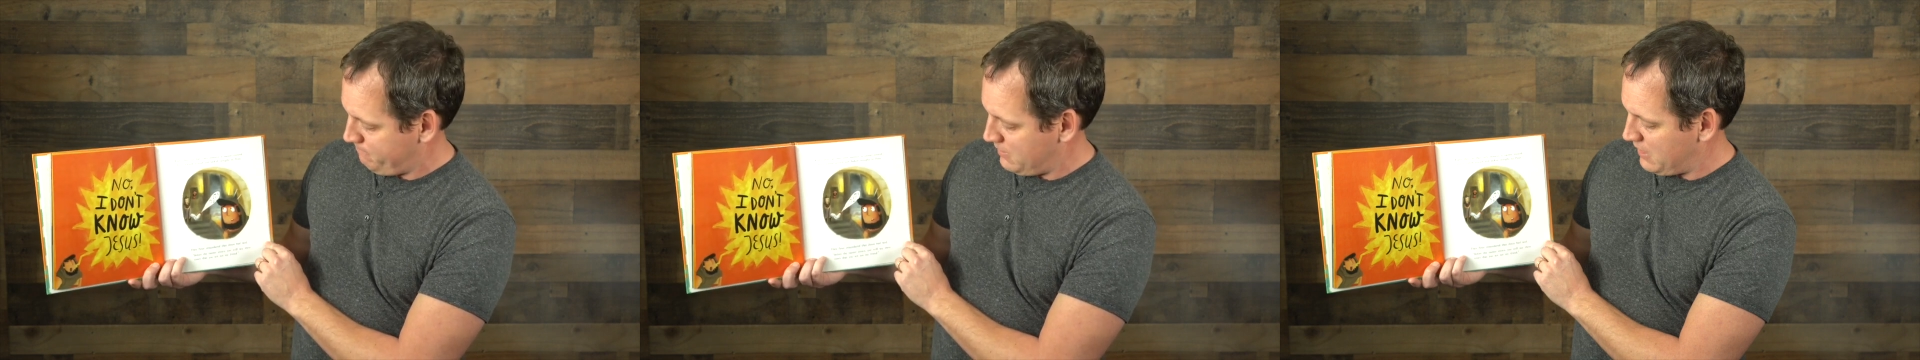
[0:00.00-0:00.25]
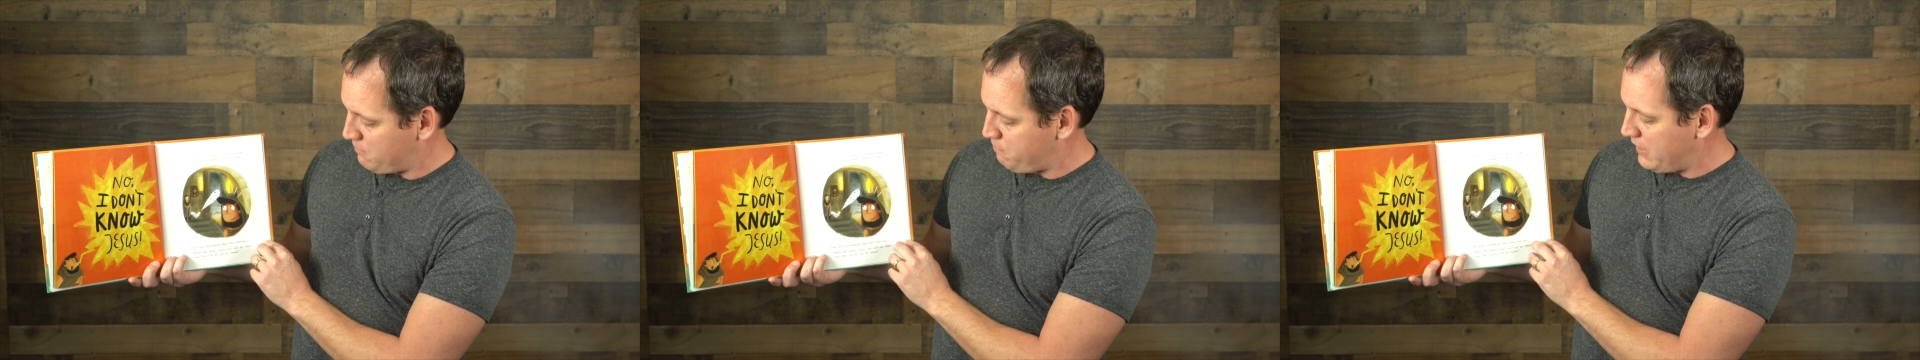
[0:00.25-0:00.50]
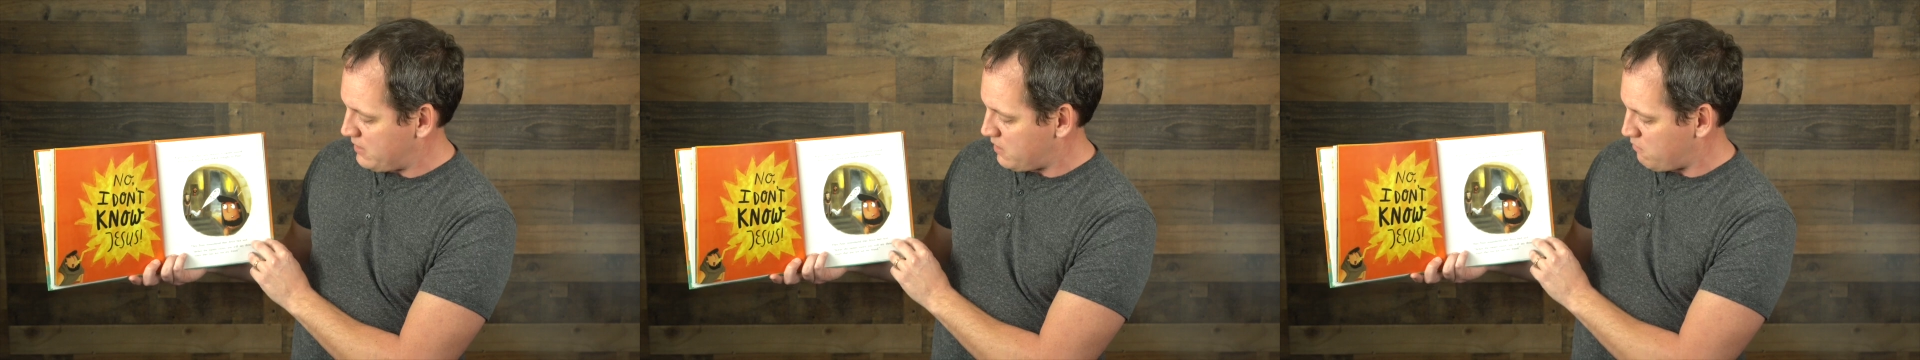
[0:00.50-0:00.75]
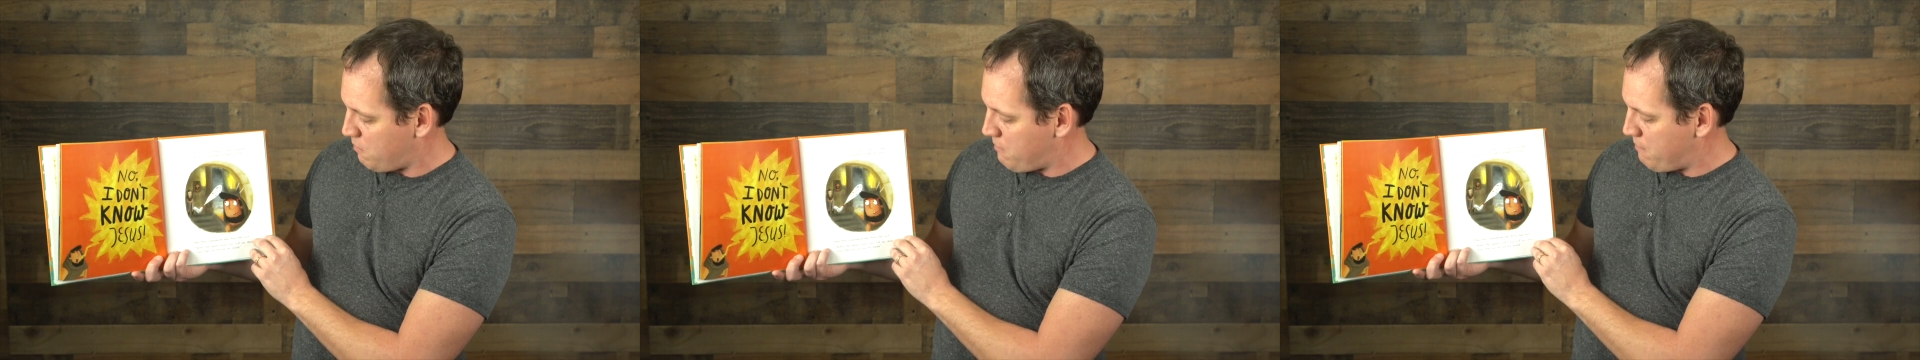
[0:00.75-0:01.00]
Then Peter
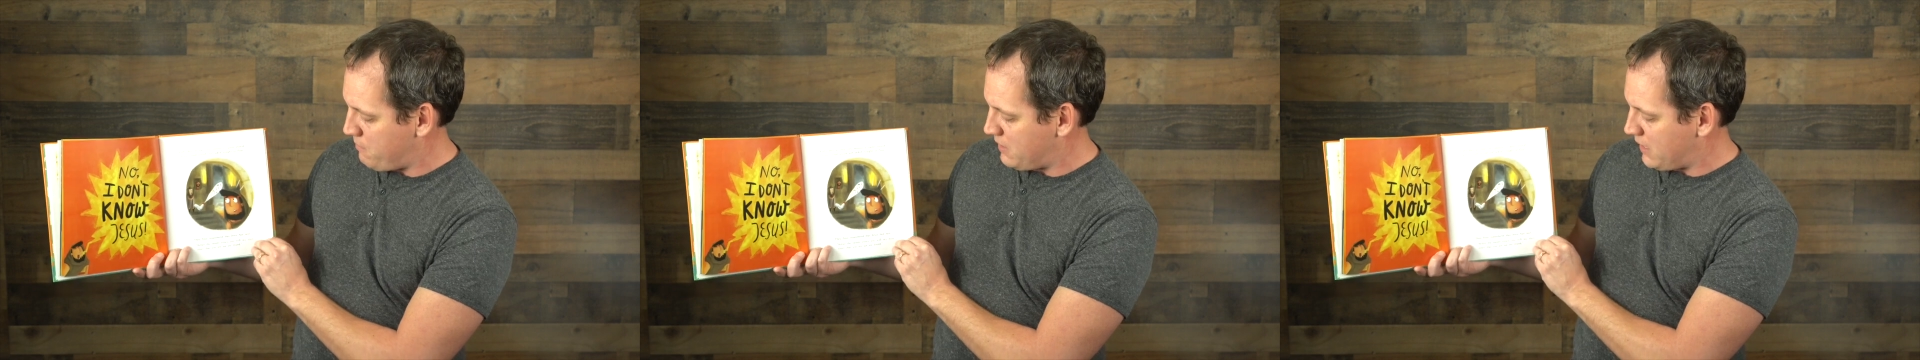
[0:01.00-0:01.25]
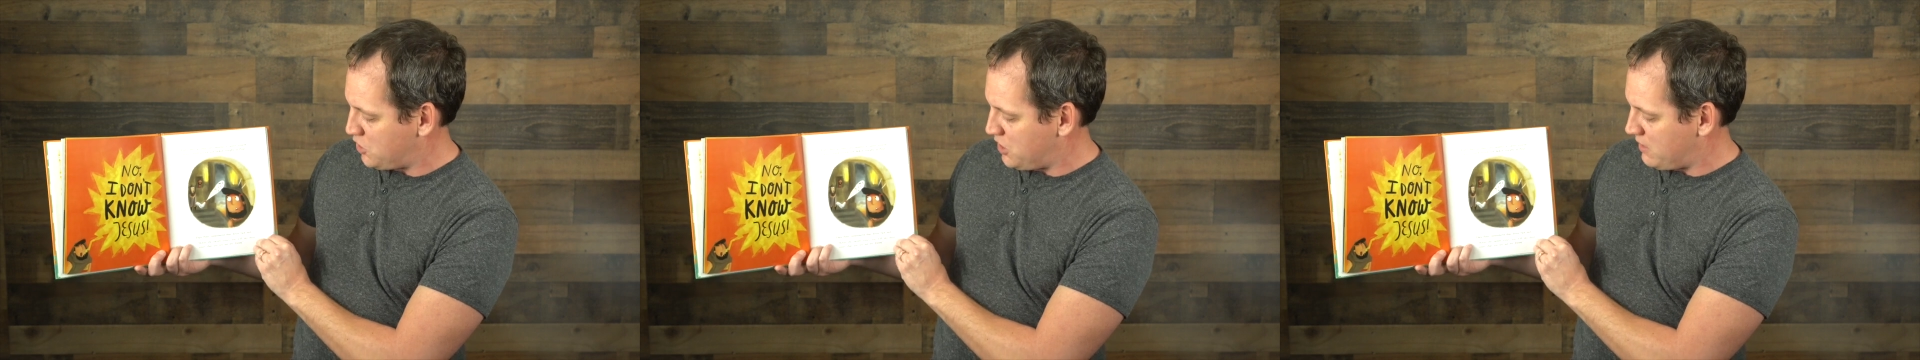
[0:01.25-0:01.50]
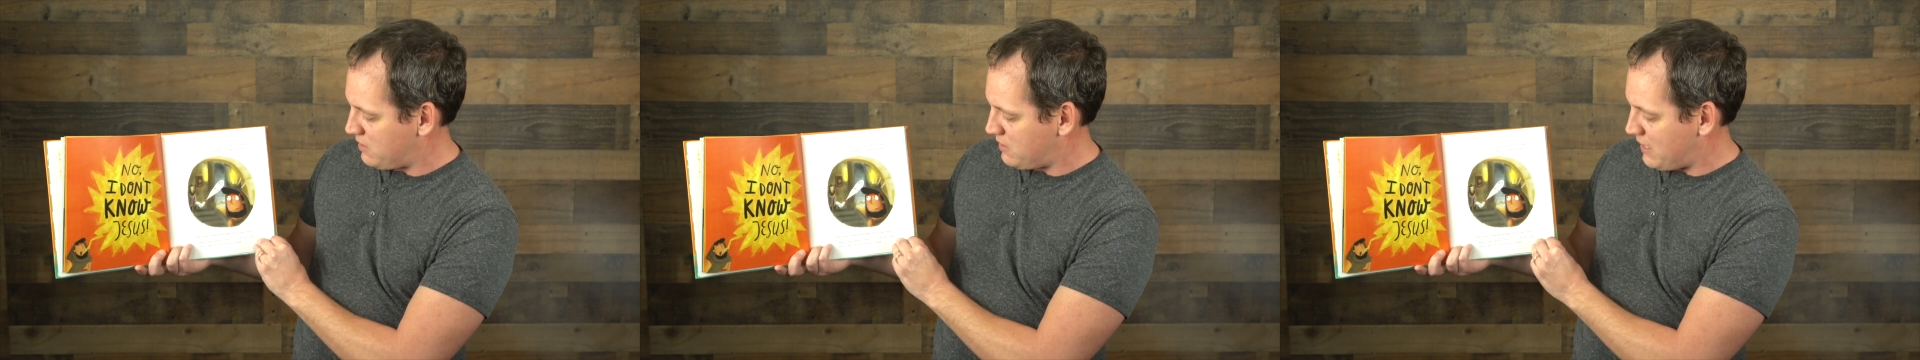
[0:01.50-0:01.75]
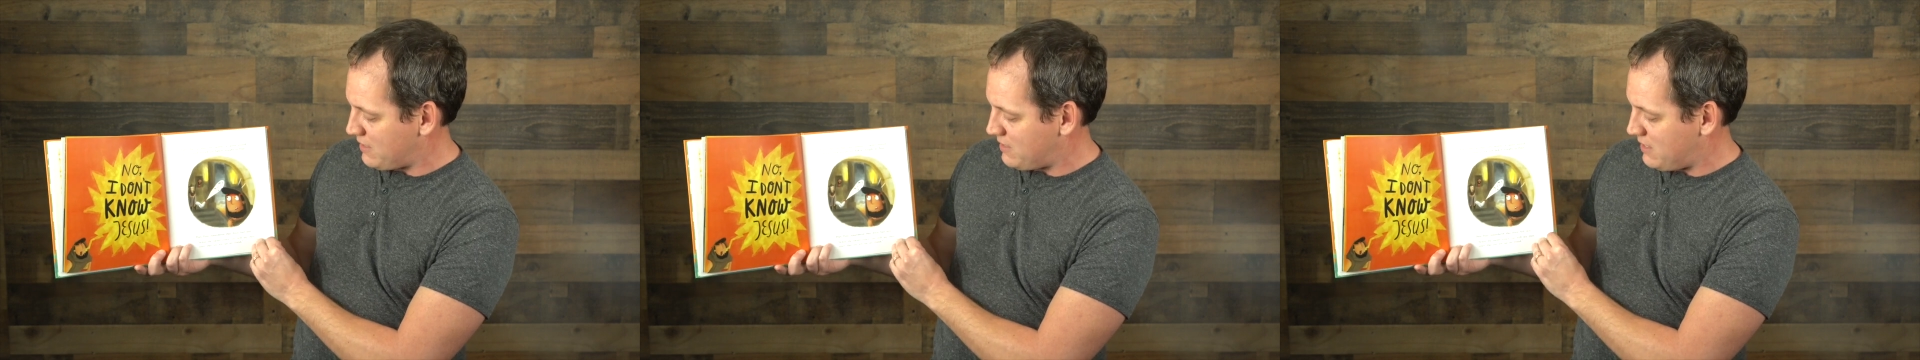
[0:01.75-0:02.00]
remembered that Jesus
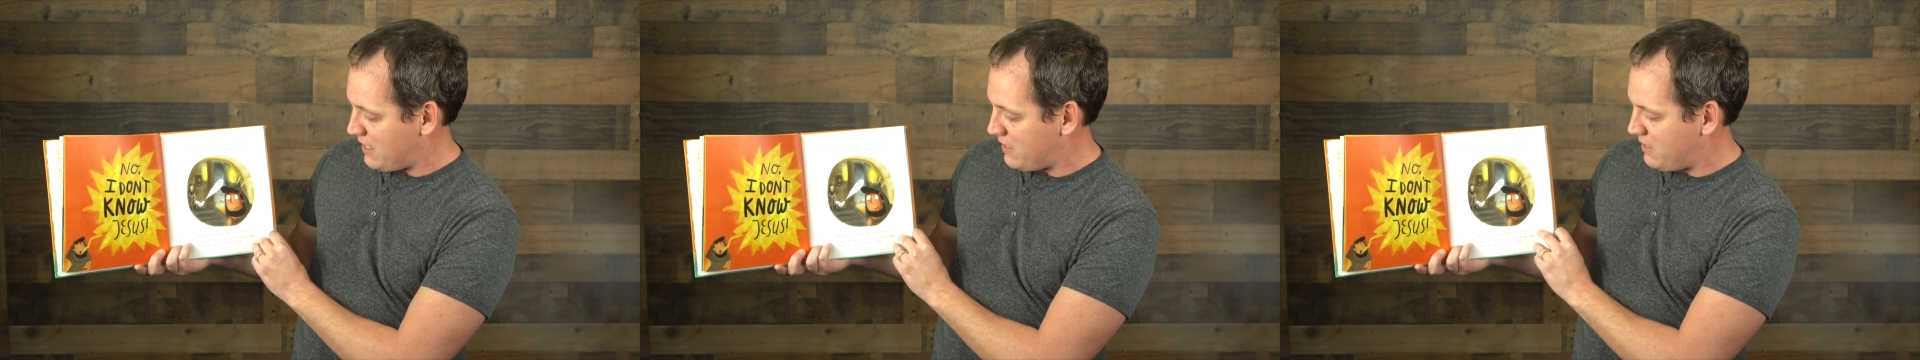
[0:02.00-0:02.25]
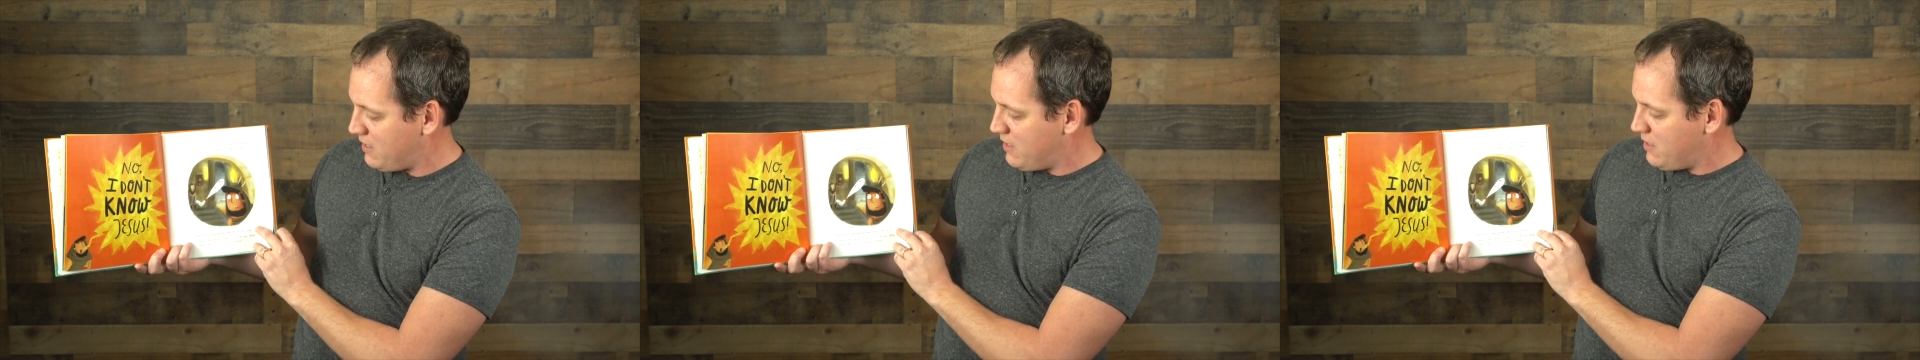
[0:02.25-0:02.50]
had said,